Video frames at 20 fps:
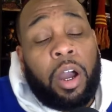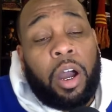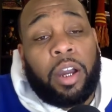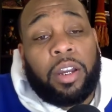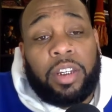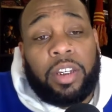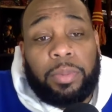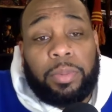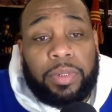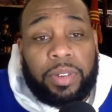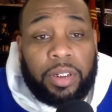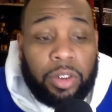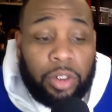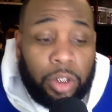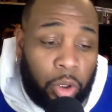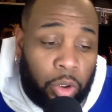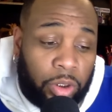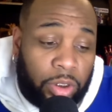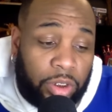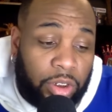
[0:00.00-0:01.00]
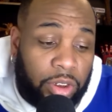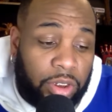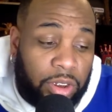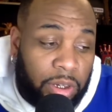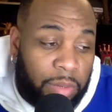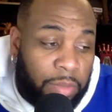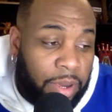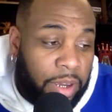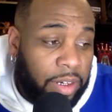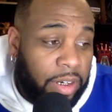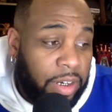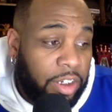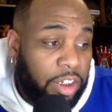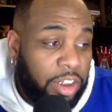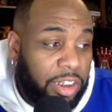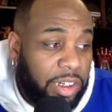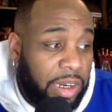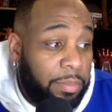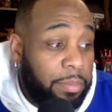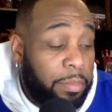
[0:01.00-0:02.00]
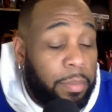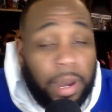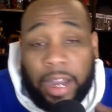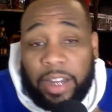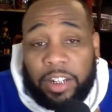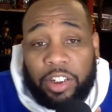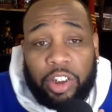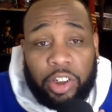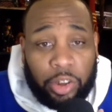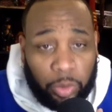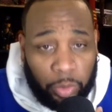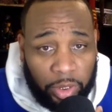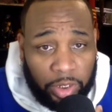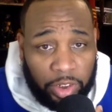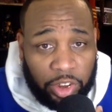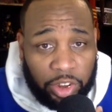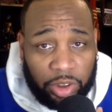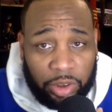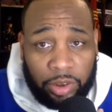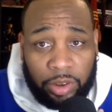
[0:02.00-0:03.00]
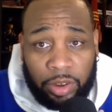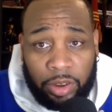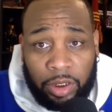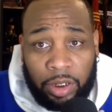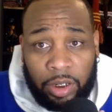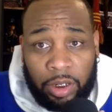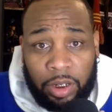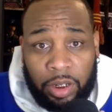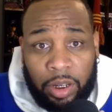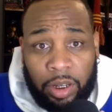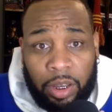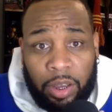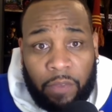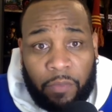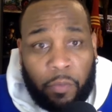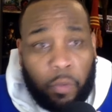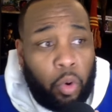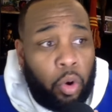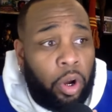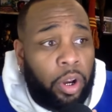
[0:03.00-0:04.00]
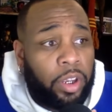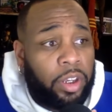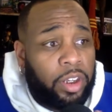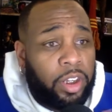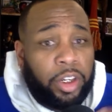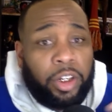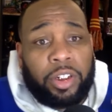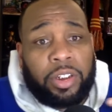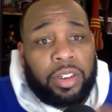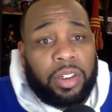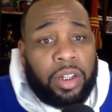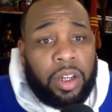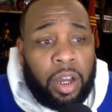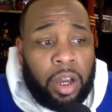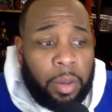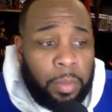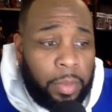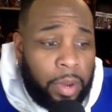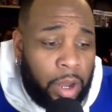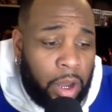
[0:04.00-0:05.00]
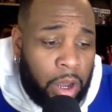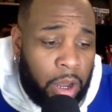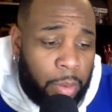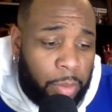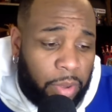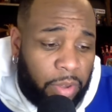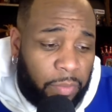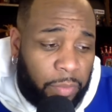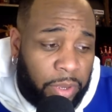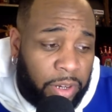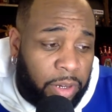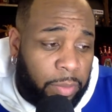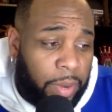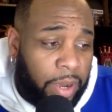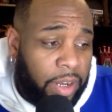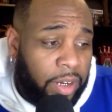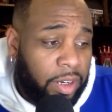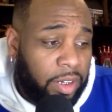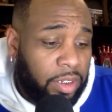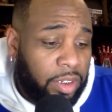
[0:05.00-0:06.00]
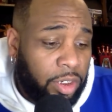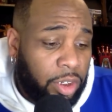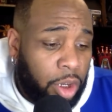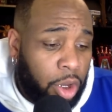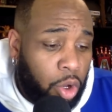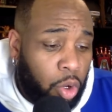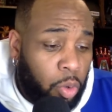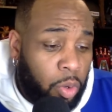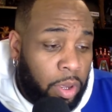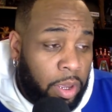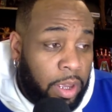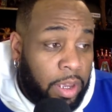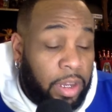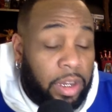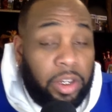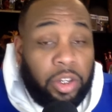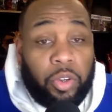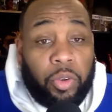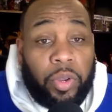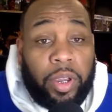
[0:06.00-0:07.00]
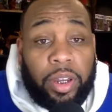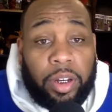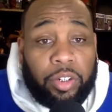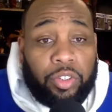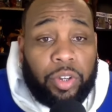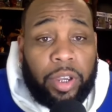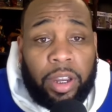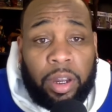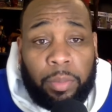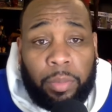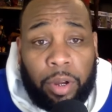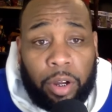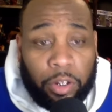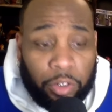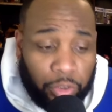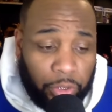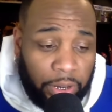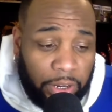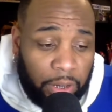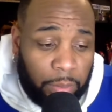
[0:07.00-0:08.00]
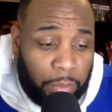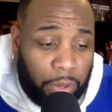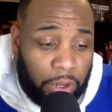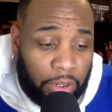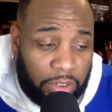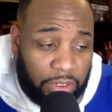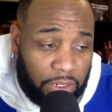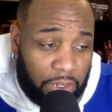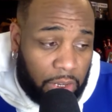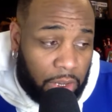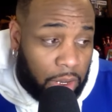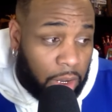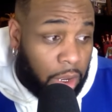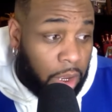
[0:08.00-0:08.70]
our deepest condolence to somebody that shaped my generation for years to come. Um, if anybody doesn't know, he created Dragon Ball and Dragon Ball Z.